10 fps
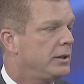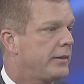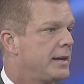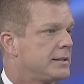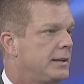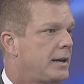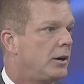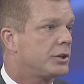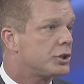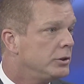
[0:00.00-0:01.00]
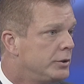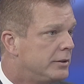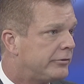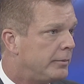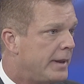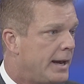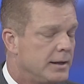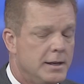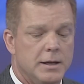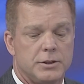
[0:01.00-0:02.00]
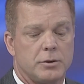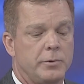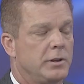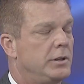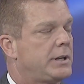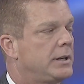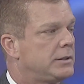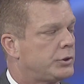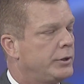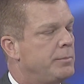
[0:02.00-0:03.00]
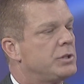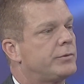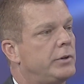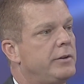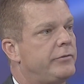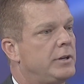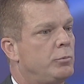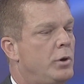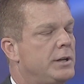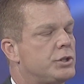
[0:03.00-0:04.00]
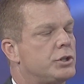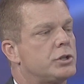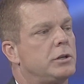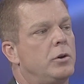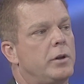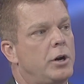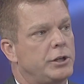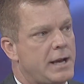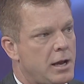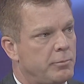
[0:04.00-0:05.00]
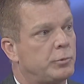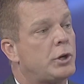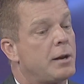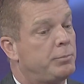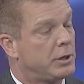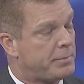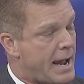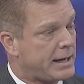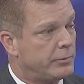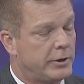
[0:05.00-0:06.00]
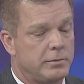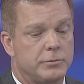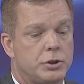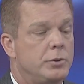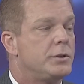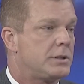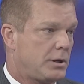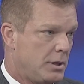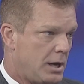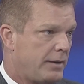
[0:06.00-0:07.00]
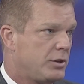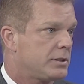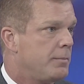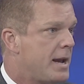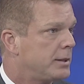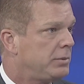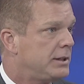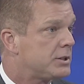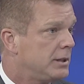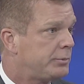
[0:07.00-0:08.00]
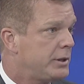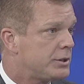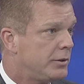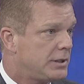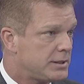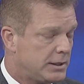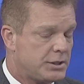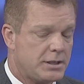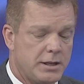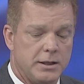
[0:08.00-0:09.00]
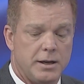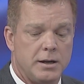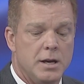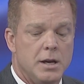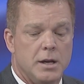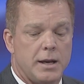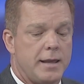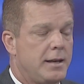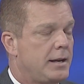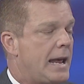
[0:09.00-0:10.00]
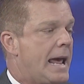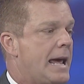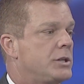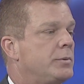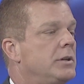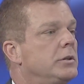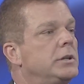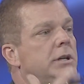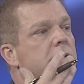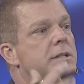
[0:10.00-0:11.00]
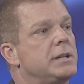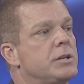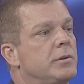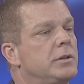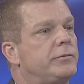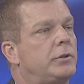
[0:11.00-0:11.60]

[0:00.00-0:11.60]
things like that are excluded from that. So when we look at treatments for AFib, one is to slow the heart down, try to put it back in rhythm. Two is to obviously make the blood slippery so it doesn't get stuck in there. And then as we look at these things, we look for